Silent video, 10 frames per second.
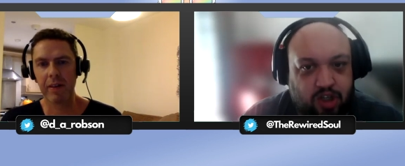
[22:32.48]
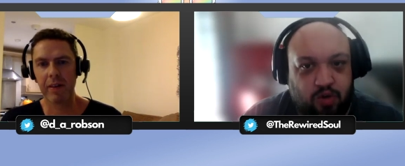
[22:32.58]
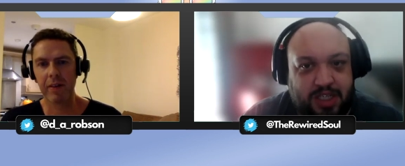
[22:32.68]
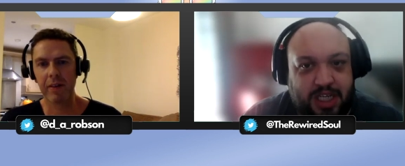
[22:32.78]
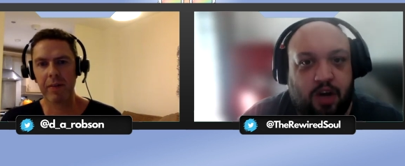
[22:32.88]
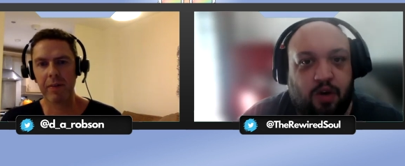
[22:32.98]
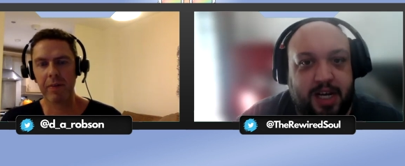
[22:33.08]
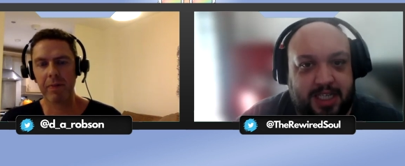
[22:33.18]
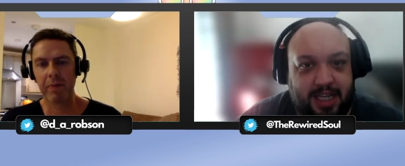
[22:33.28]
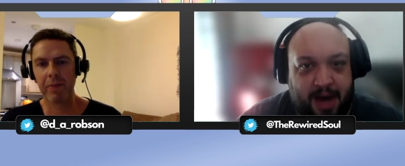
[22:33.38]
Speaker 1: to
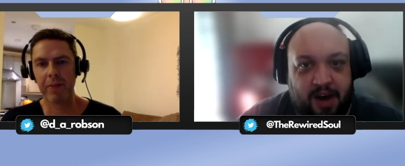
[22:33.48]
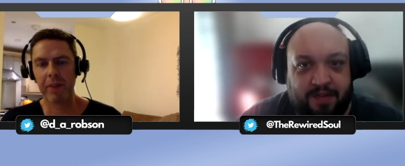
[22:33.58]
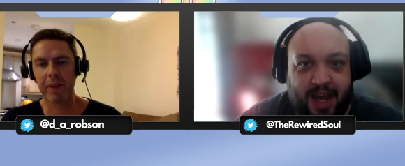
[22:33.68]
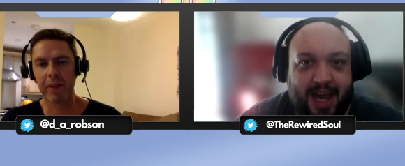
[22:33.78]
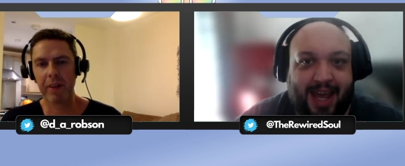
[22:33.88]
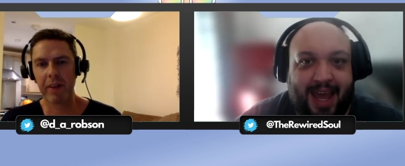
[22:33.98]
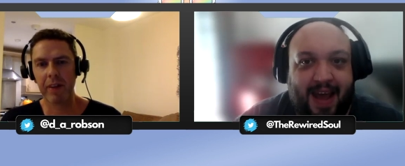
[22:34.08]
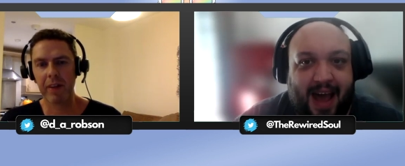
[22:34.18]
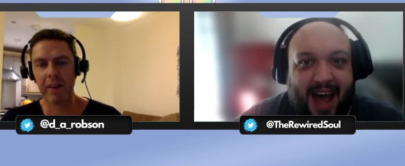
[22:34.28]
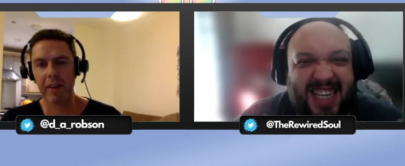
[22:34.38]
decrease the amount of like
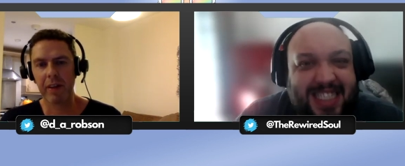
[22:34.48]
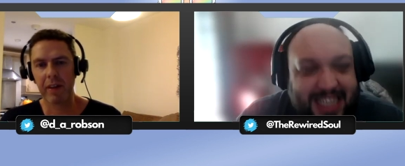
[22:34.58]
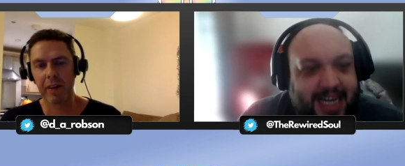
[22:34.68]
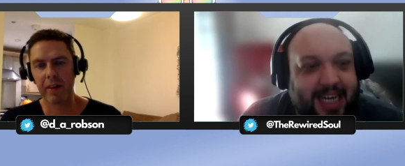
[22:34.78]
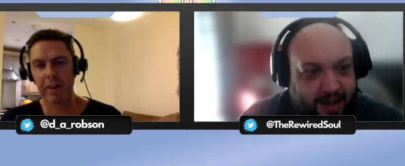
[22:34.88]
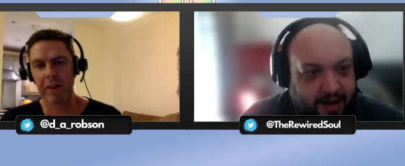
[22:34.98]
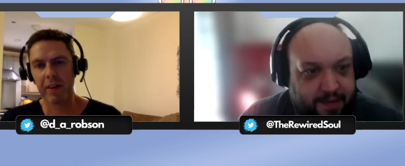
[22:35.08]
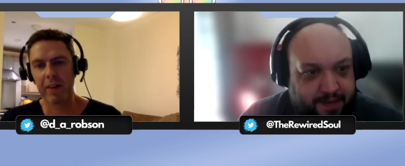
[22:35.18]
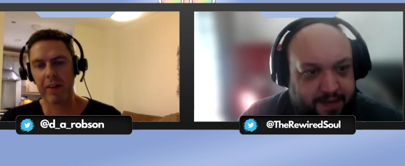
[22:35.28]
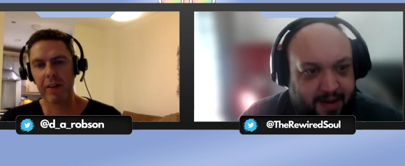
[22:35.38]

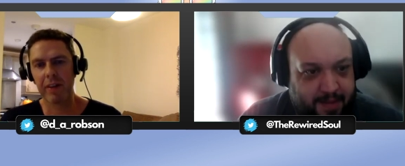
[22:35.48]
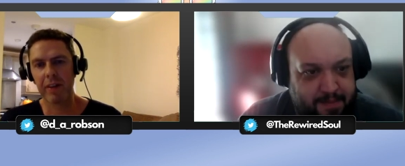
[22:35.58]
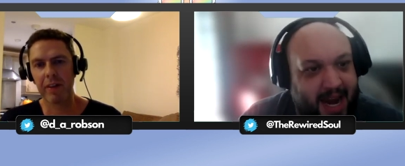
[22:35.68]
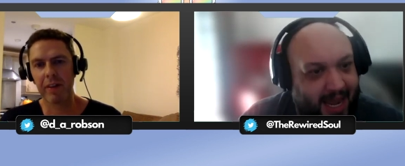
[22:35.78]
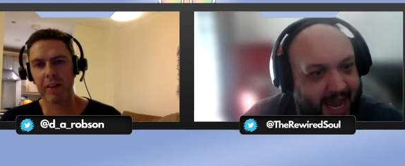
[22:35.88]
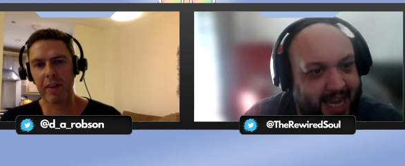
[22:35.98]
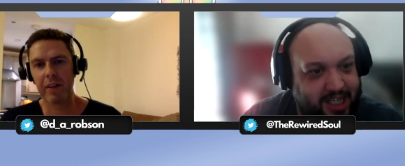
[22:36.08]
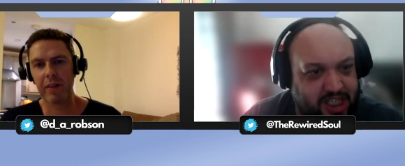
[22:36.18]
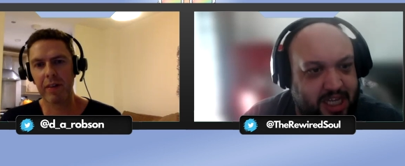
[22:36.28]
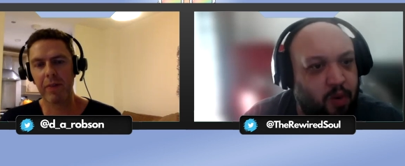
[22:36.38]
addictive
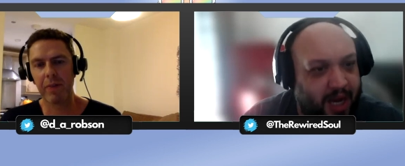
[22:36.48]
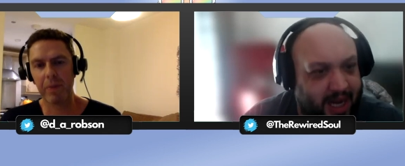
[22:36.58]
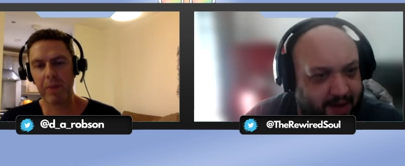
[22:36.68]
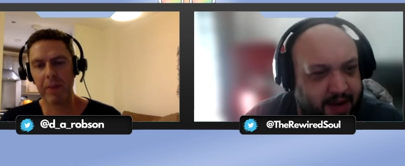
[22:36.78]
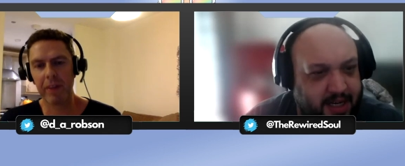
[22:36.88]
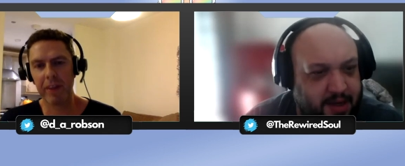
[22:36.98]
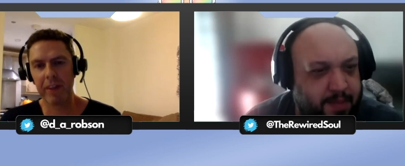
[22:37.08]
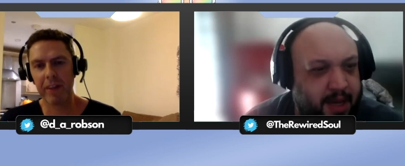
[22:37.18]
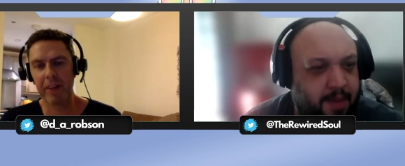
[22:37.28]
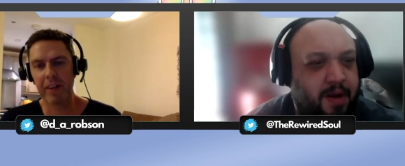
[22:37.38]
medications that we're giving to
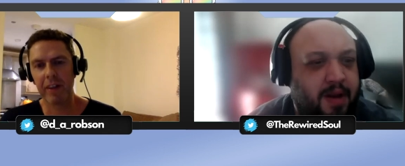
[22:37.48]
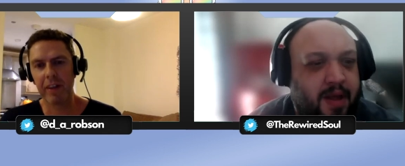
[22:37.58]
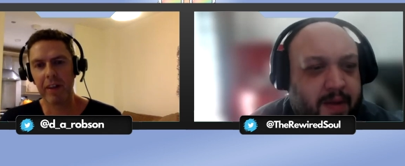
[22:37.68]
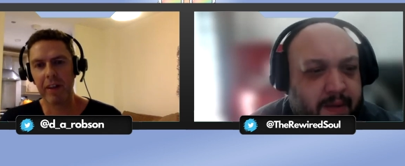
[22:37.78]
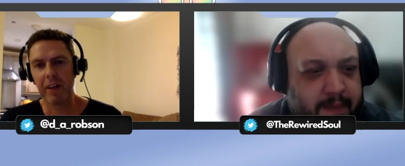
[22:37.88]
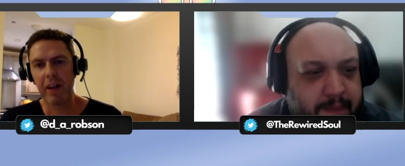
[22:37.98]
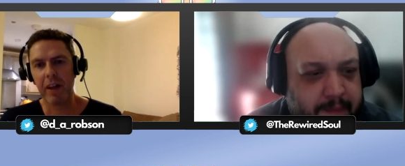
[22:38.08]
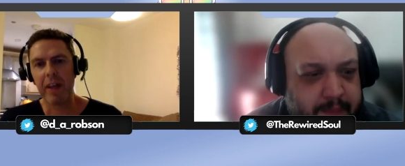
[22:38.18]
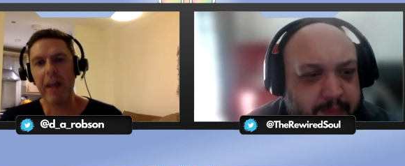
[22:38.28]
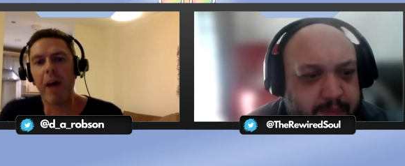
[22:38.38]
people
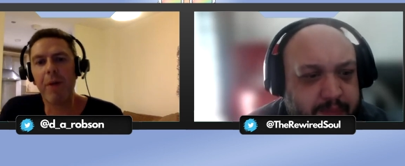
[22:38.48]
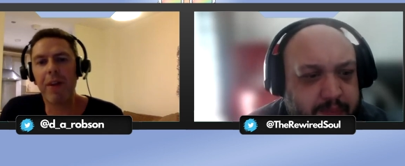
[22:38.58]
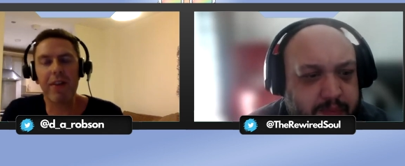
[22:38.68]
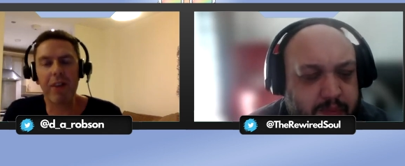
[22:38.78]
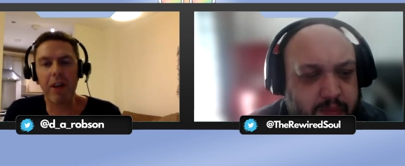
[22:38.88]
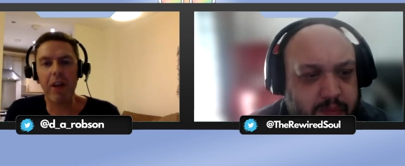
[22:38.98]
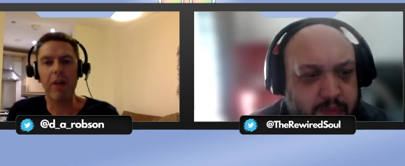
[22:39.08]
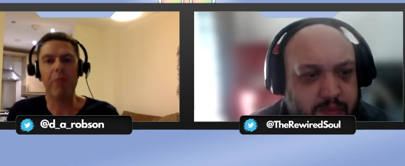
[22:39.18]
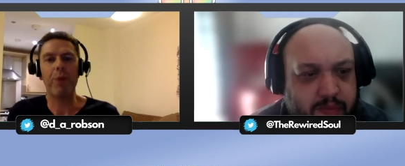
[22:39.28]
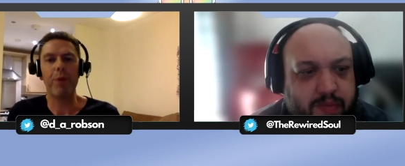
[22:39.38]
Speaker 2: yeah, I mean, there's a lot
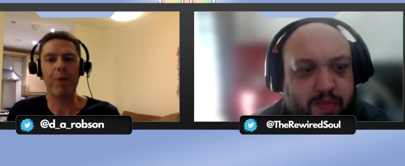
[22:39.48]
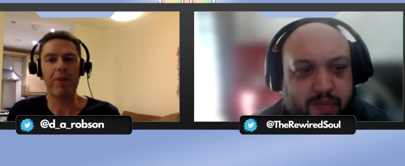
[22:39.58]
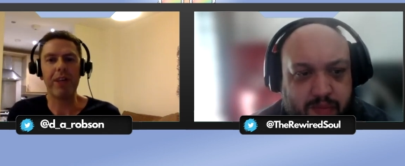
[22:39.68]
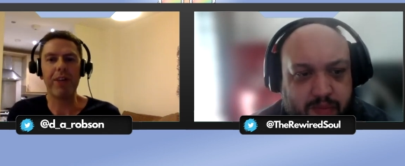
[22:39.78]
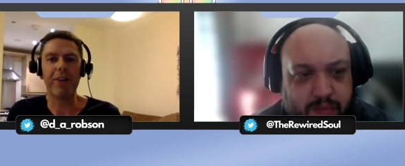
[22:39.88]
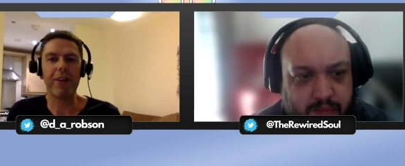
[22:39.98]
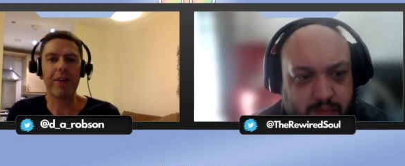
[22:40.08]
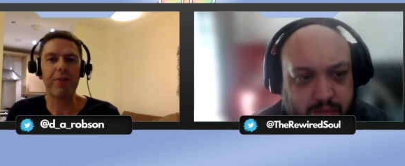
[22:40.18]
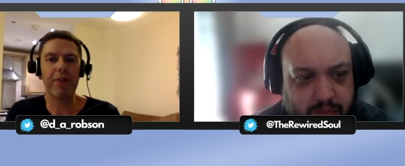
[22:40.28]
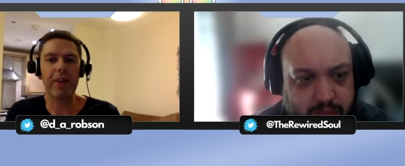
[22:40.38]
of promise here, and
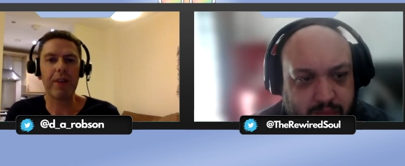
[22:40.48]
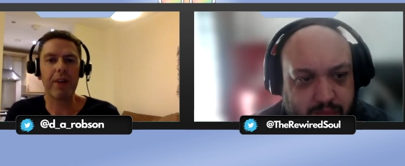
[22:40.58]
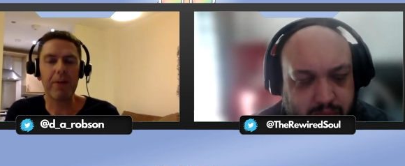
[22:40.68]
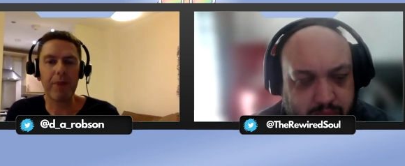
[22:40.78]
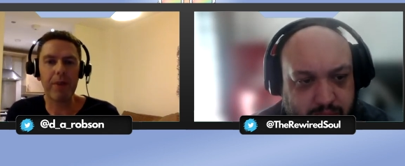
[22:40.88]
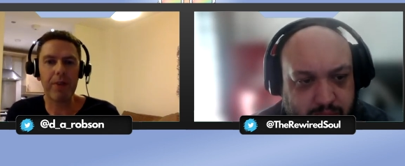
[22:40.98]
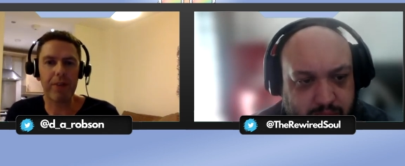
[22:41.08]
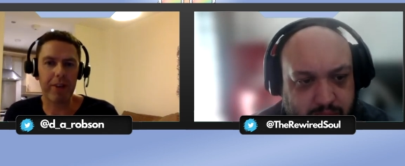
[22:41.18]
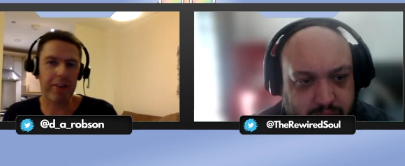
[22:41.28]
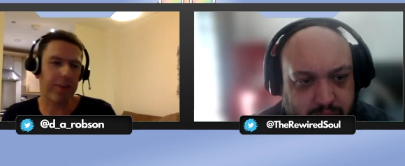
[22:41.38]
I've seen a few
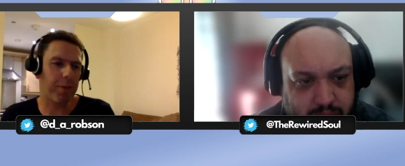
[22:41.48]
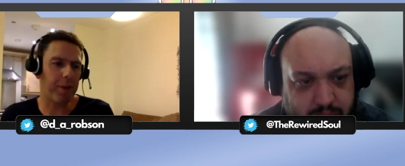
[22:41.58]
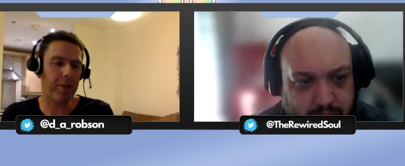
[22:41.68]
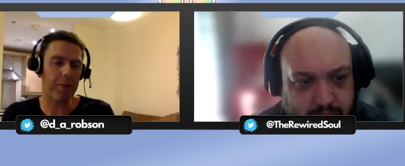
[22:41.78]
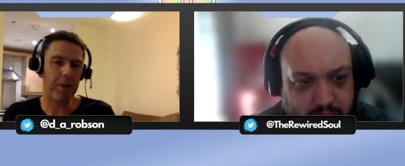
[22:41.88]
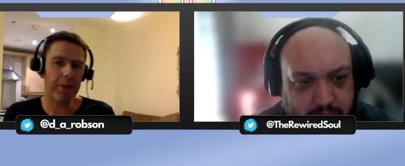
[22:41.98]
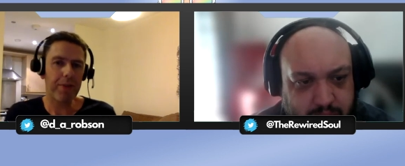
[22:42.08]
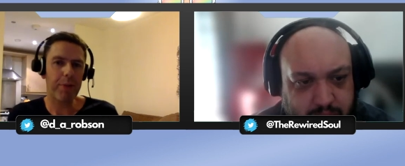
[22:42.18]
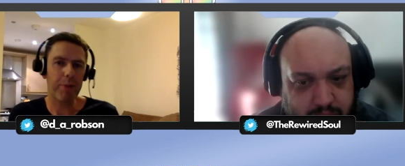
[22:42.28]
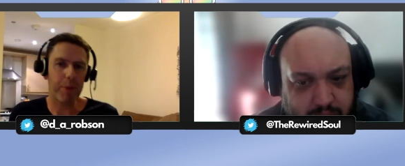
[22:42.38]
studies. I mentioned one of
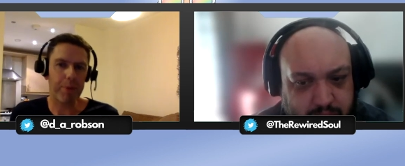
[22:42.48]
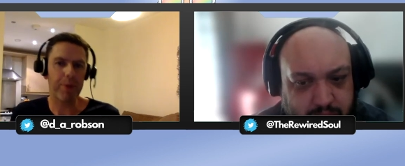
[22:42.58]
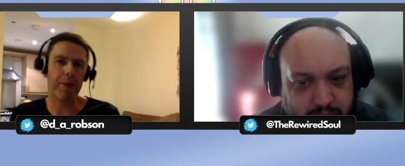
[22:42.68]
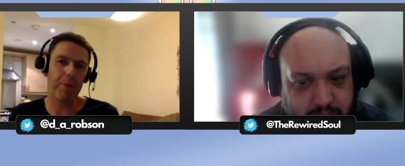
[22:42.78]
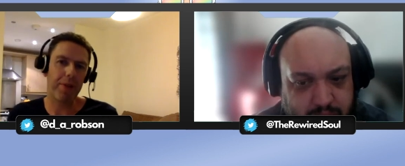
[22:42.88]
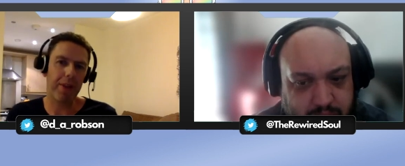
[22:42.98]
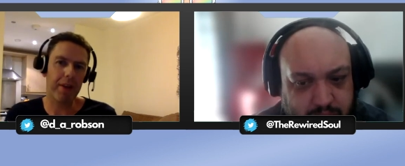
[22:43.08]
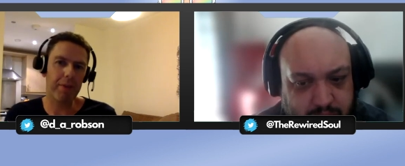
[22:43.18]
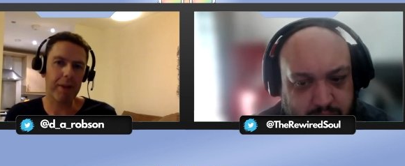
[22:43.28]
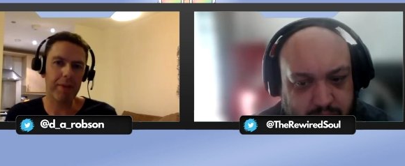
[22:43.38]
them in my book, but there
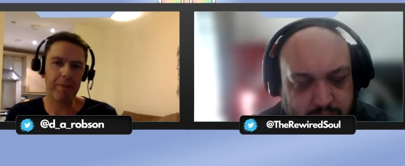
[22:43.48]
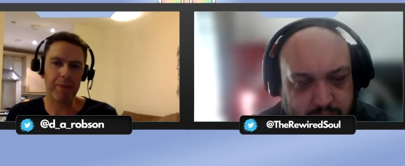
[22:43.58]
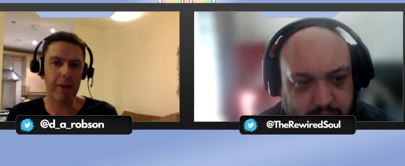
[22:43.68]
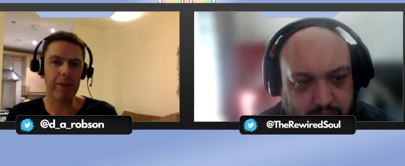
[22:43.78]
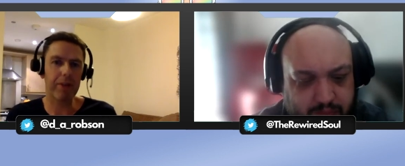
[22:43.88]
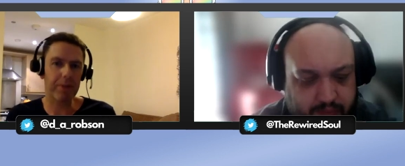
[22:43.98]
have been, you know, it's